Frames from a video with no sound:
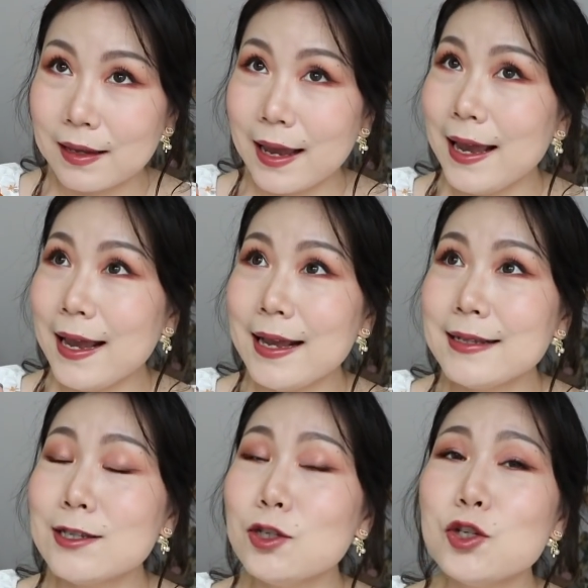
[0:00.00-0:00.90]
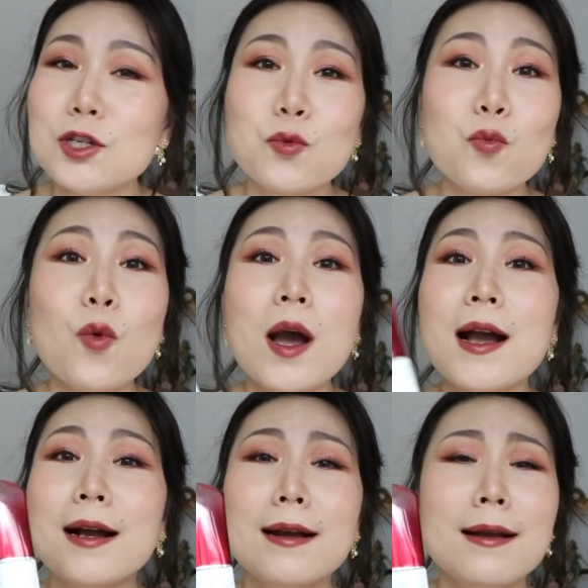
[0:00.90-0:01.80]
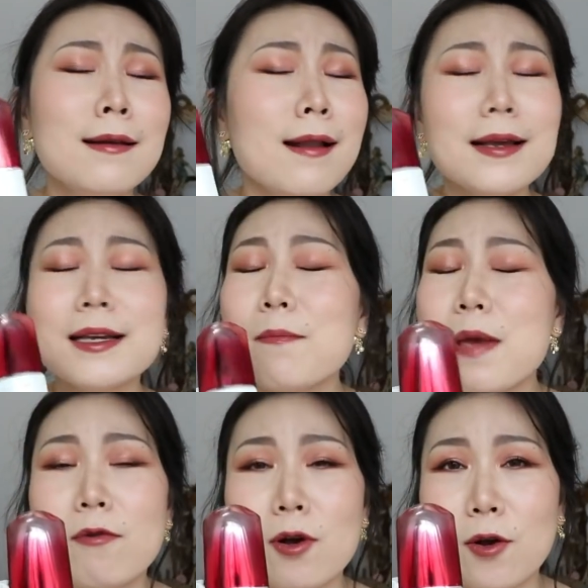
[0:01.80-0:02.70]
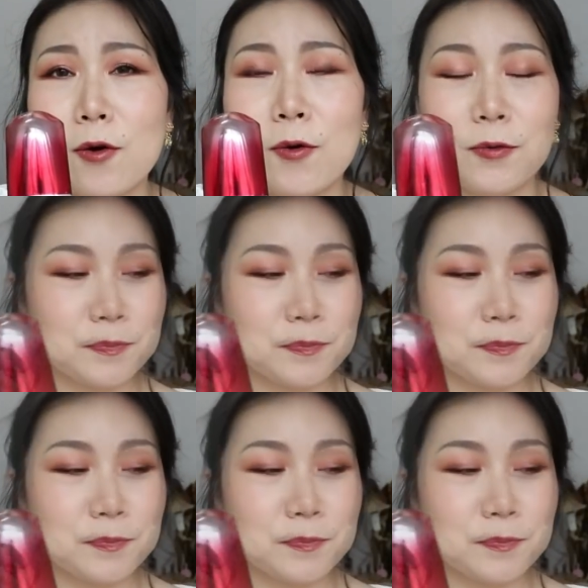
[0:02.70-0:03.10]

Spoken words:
It is just work like a miracle.